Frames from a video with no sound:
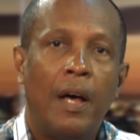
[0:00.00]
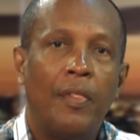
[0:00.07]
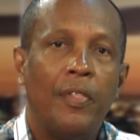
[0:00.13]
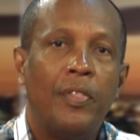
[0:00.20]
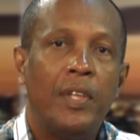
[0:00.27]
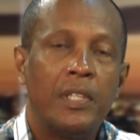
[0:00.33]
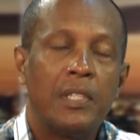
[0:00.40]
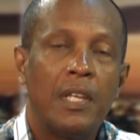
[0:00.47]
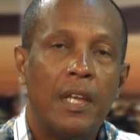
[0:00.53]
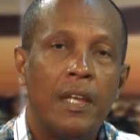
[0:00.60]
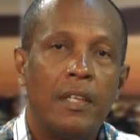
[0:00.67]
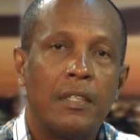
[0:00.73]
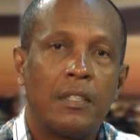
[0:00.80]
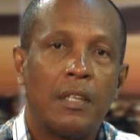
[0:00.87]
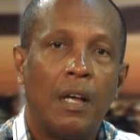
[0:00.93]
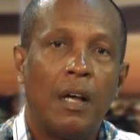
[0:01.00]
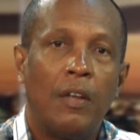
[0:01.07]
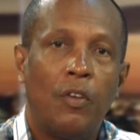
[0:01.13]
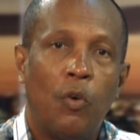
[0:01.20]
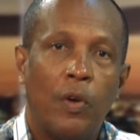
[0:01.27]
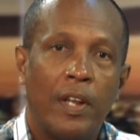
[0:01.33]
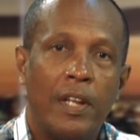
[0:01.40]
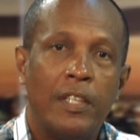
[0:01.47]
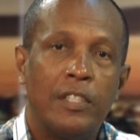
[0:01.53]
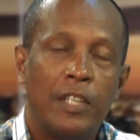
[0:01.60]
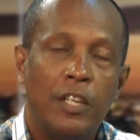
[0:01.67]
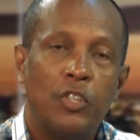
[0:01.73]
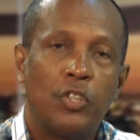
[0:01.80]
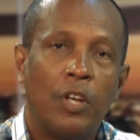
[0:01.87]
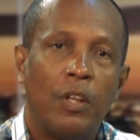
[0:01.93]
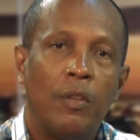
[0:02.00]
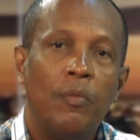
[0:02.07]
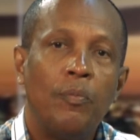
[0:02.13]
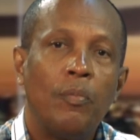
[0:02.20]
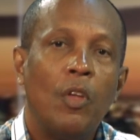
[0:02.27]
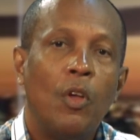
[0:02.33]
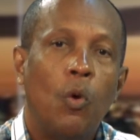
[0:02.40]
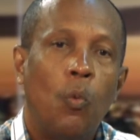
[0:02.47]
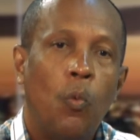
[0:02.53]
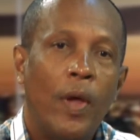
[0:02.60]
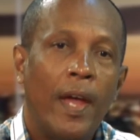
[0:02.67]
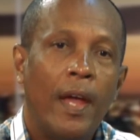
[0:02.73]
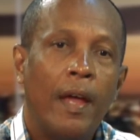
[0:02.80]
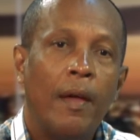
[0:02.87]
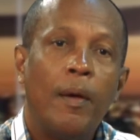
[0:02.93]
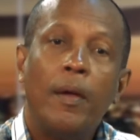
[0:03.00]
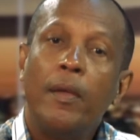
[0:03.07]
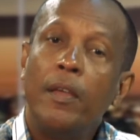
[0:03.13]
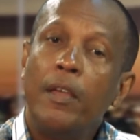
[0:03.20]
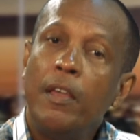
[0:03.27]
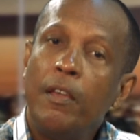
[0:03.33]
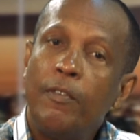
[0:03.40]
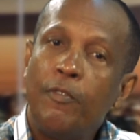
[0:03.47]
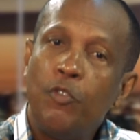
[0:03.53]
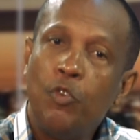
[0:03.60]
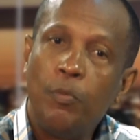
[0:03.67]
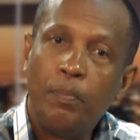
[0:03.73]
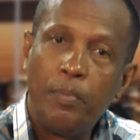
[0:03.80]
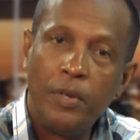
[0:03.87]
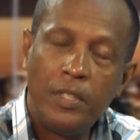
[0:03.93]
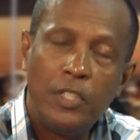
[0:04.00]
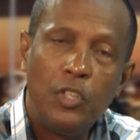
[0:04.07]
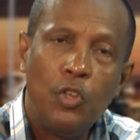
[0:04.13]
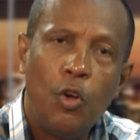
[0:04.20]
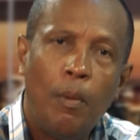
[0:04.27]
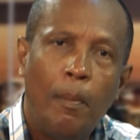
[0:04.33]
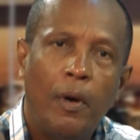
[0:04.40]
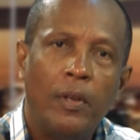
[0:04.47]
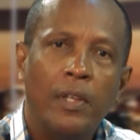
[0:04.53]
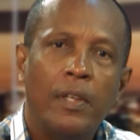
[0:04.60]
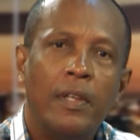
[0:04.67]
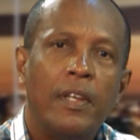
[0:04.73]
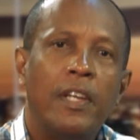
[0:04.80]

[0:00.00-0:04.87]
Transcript: And this is an organization where if you put your money,